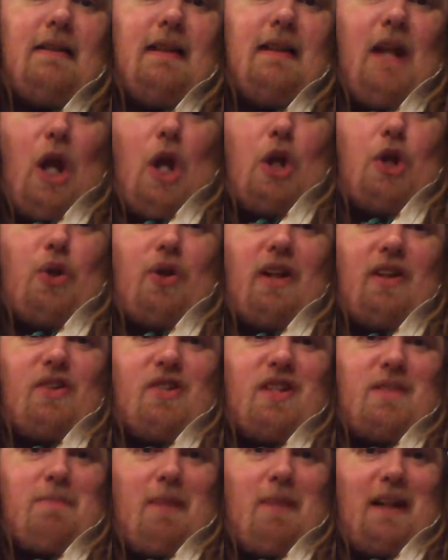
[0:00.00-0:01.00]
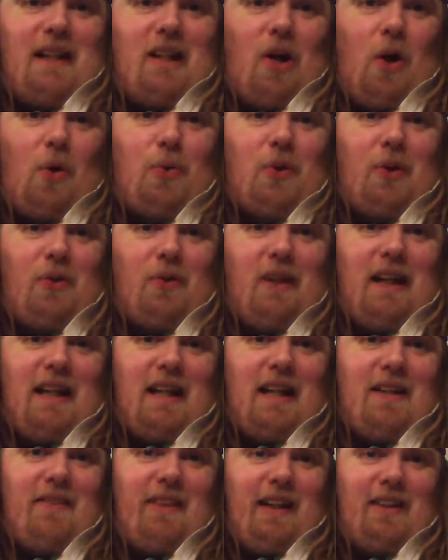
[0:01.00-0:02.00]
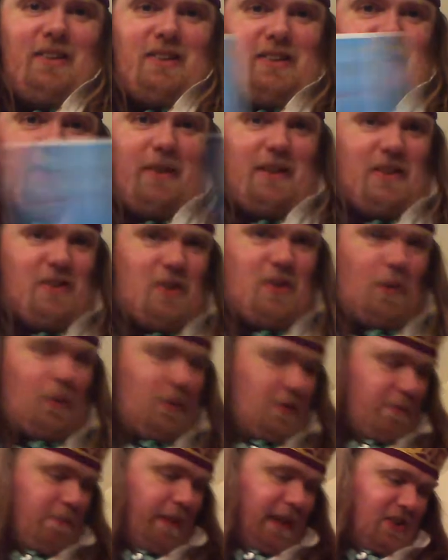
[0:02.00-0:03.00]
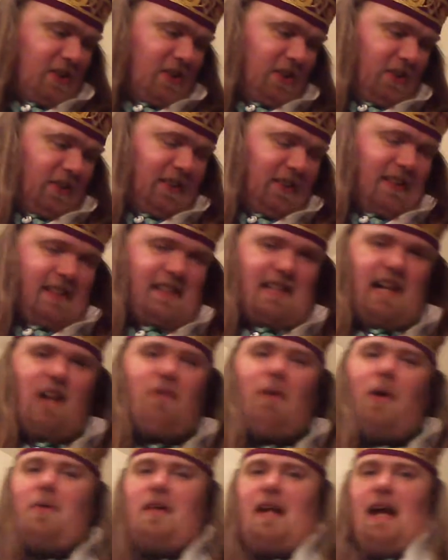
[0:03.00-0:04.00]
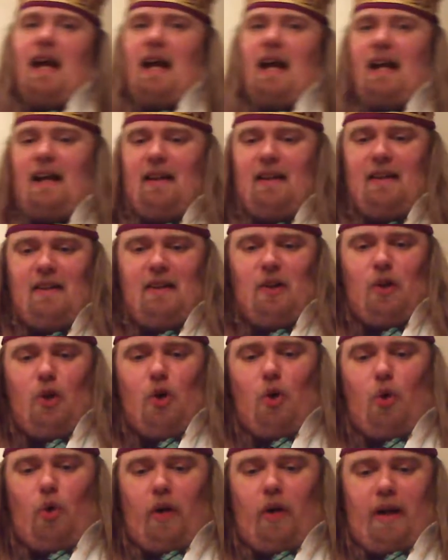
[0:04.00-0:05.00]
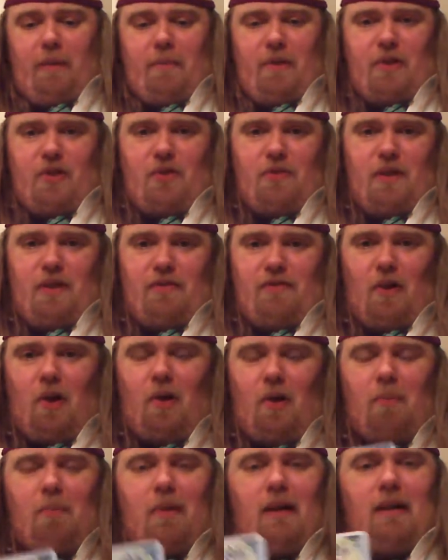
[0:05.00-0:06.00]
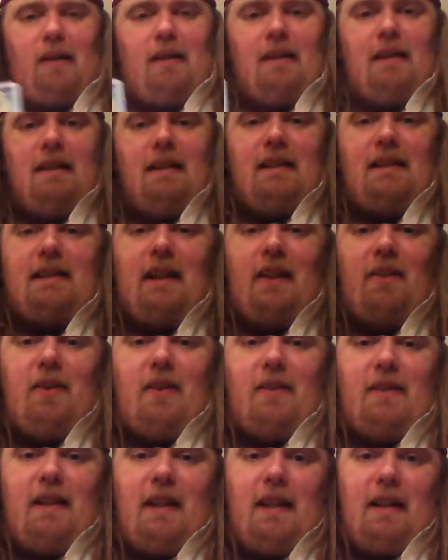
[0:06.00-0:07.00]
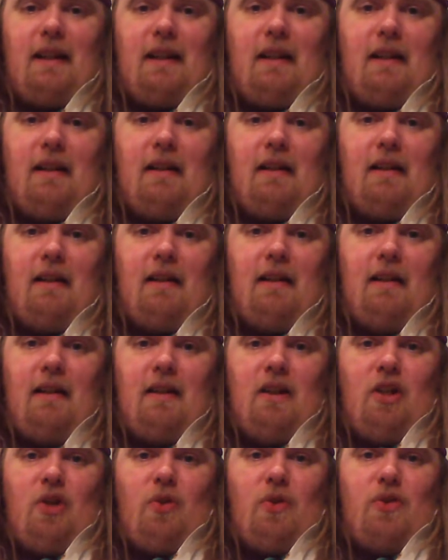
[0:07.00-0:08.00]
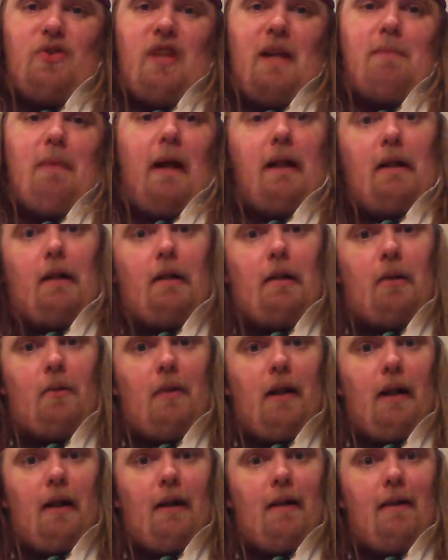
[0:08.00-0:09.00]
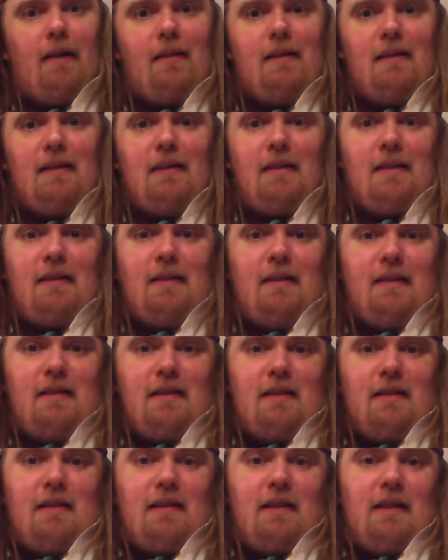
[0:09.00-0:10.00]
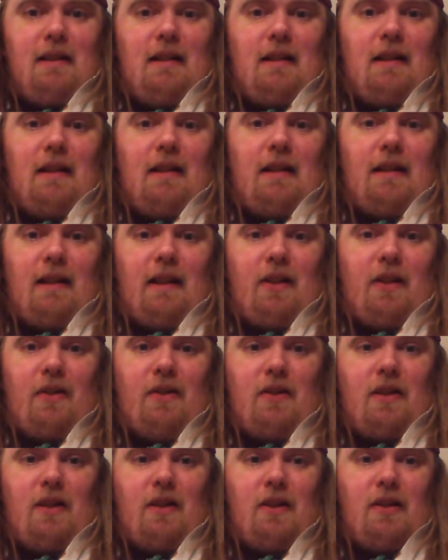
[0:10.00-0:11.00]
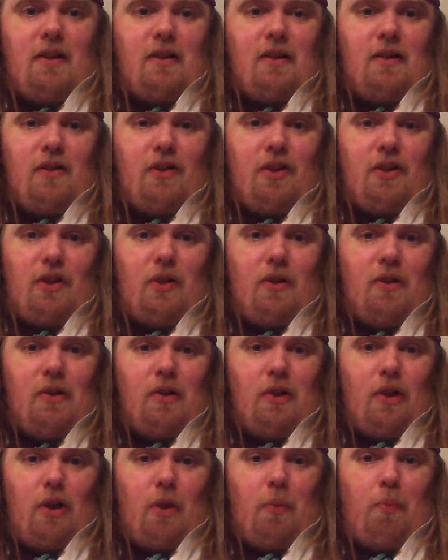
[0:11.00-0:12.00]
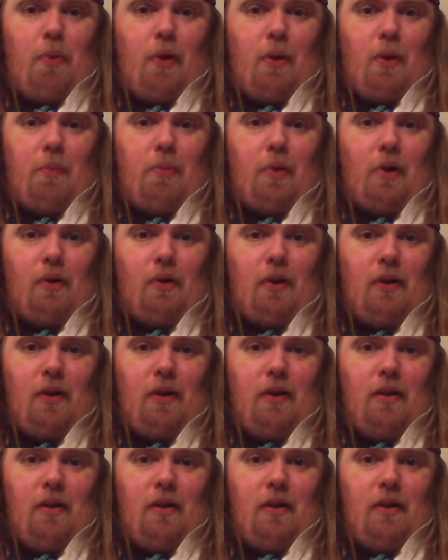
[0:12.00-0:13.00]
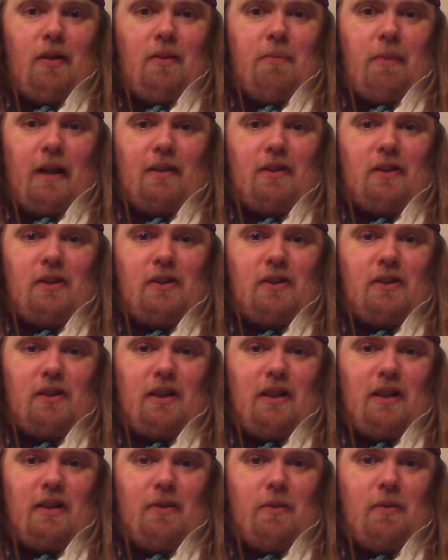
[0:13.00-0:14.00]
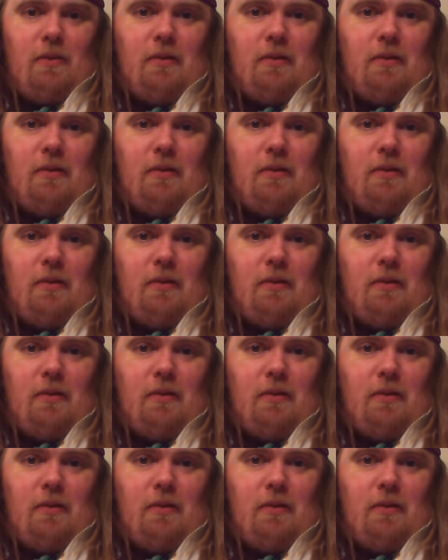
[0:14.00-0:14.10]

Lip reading: You could actually make a whole career out of doing songs based on the tarot deck, or imagery from the tarot deck. Well, say make a career. You could do a prog band could do